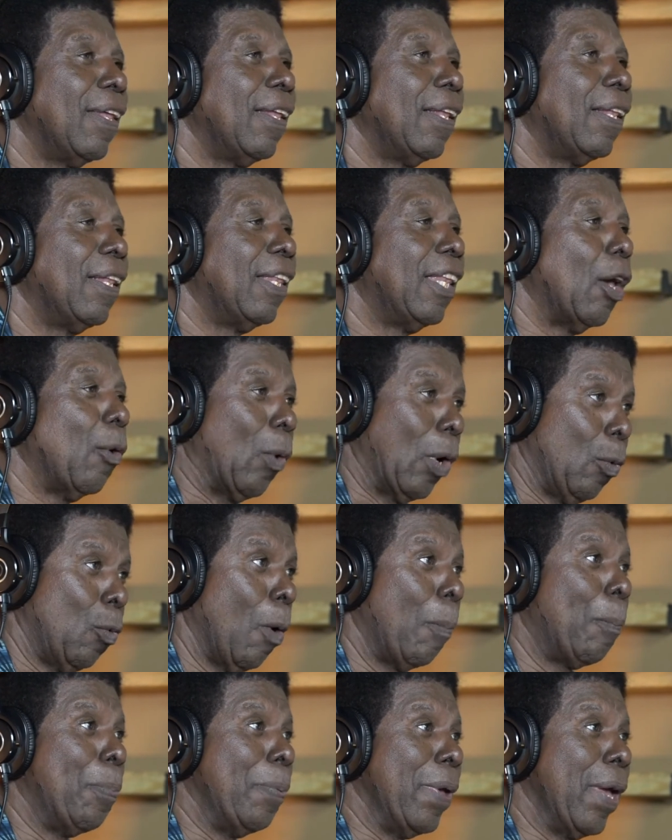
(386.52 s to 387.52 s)
they won't whoop
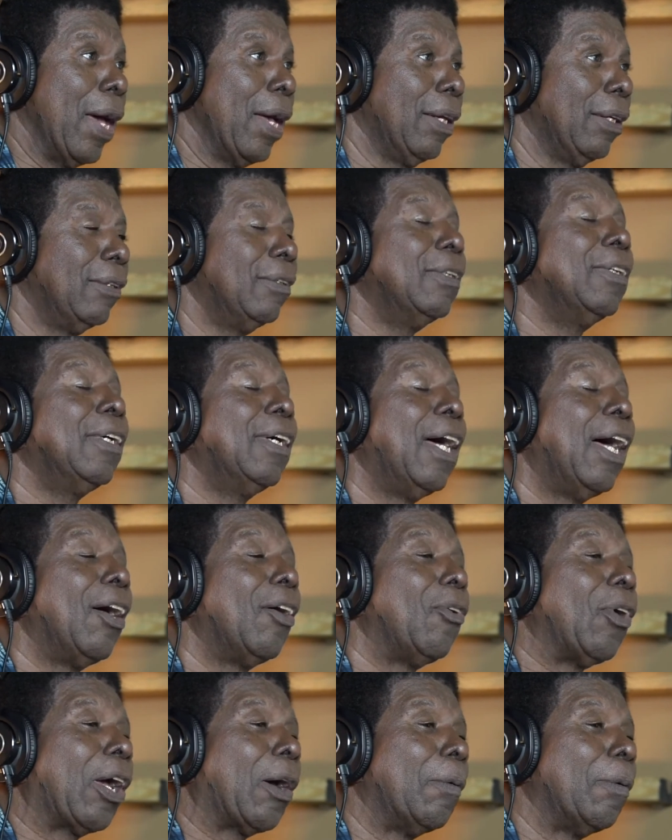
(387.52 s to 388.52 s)
me. I wake
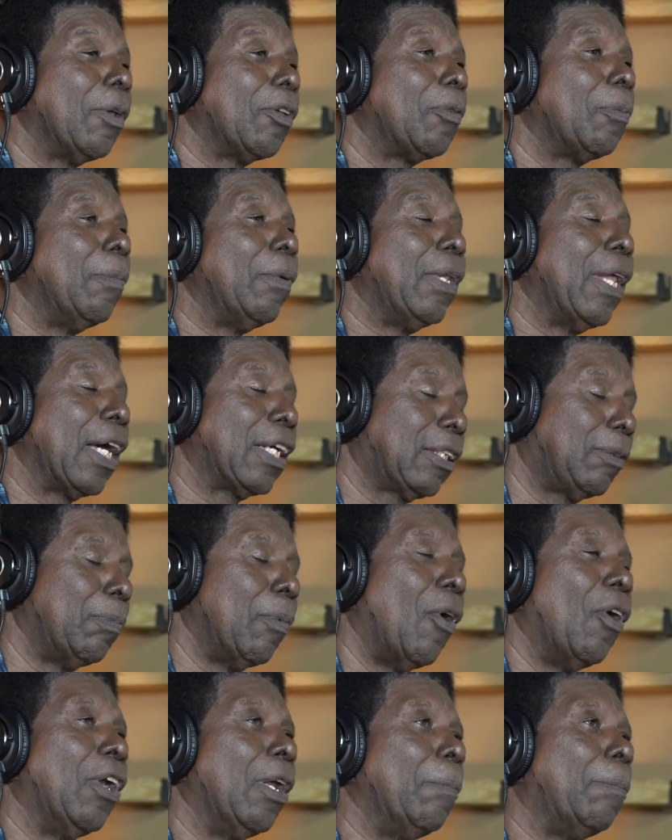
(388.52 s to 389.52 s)
up the next
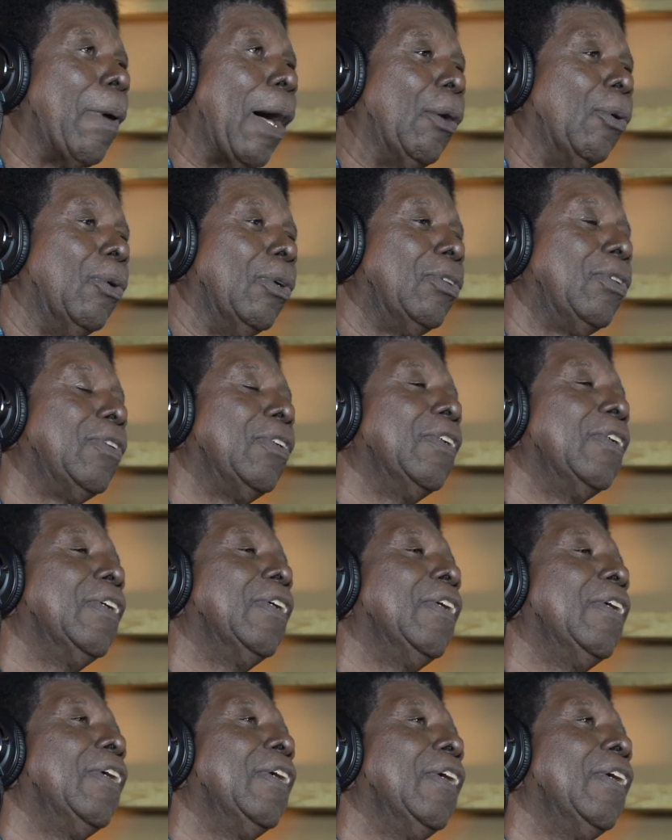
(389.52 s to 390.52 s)
morning, Palos,
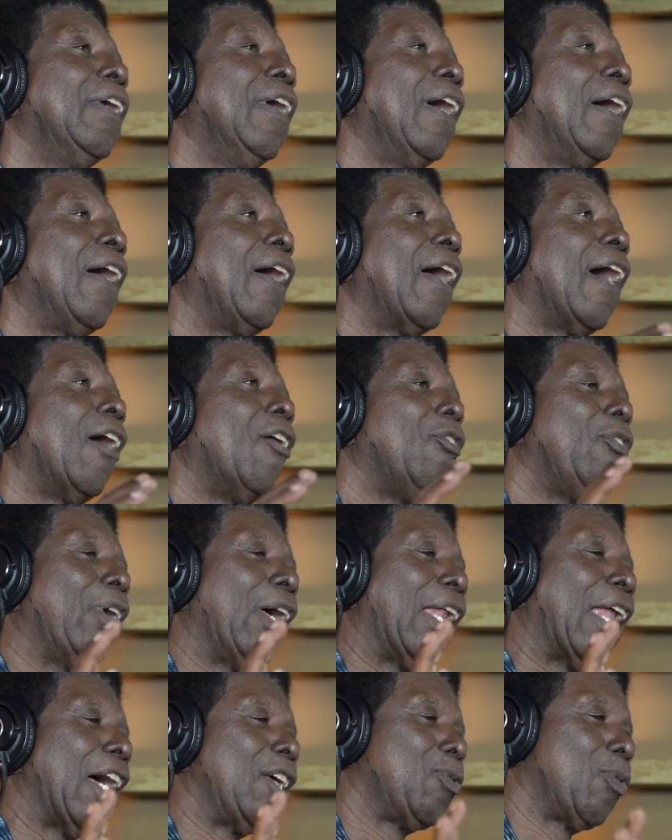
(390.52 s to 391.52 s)
I
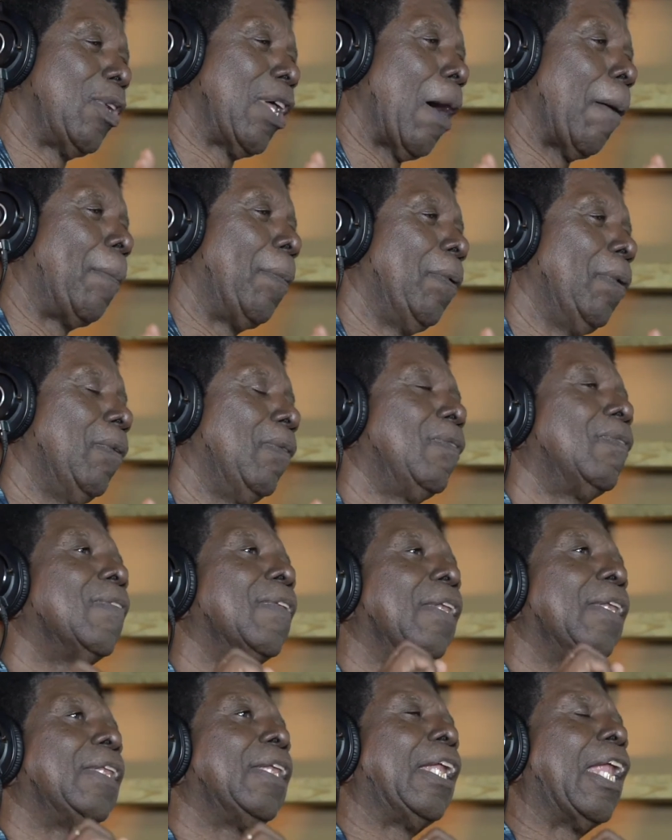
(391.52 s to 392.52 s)
realized what happened.
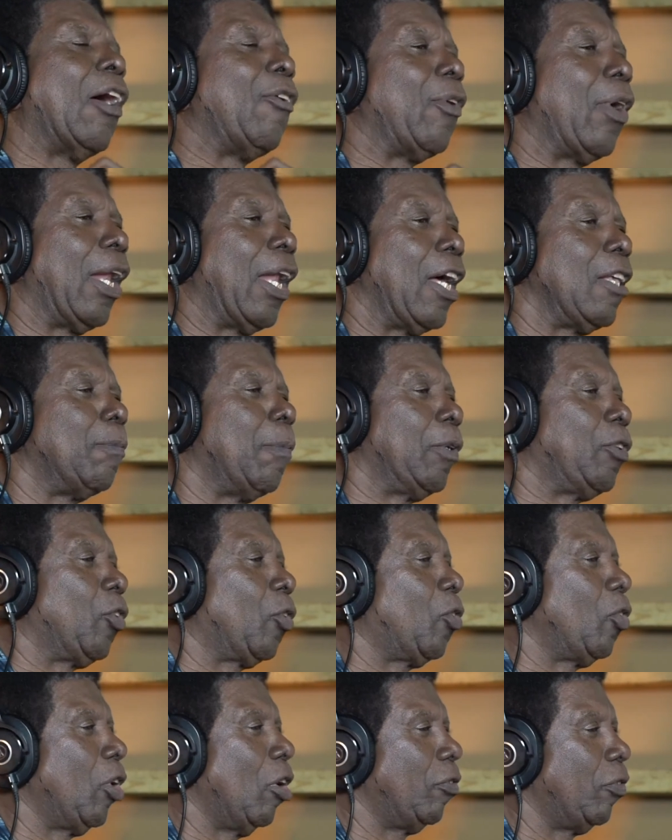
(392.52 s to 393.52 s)
I realized, but you could
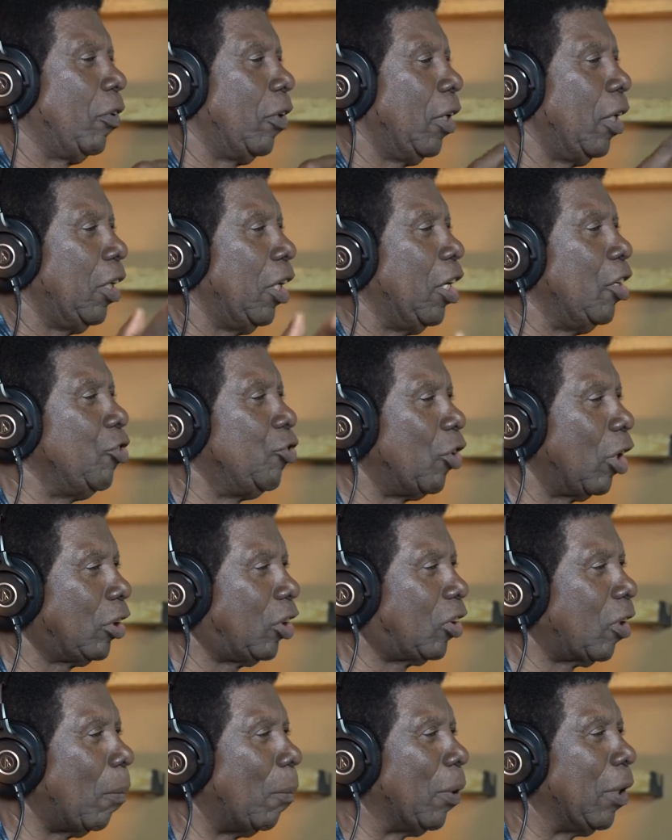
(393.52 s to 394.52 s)
have injured
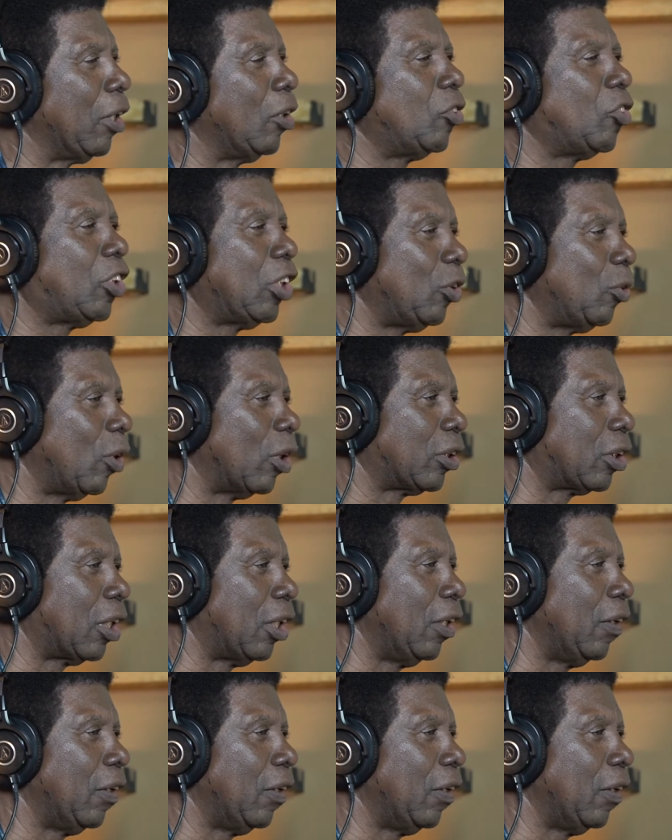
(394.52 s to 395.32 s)
somebody seriously.